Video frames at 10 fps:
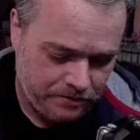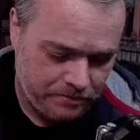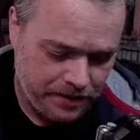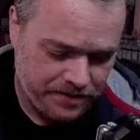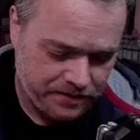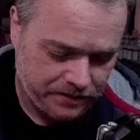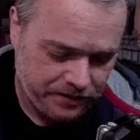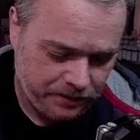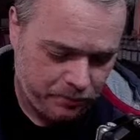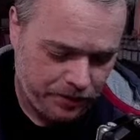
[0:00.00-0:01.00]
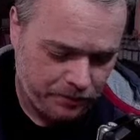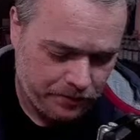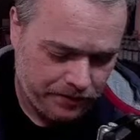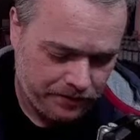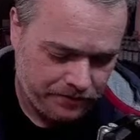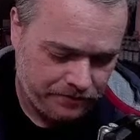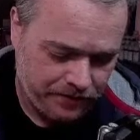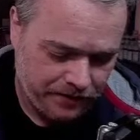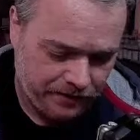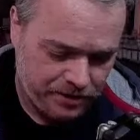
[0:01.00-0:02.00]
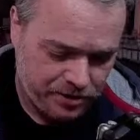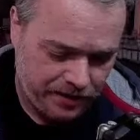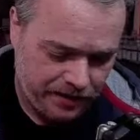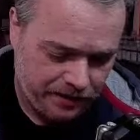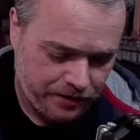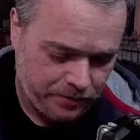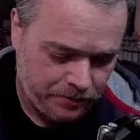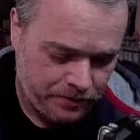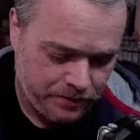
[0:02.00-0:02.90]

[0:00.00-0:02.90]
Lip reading: Basically, the wick well is fairly shallow,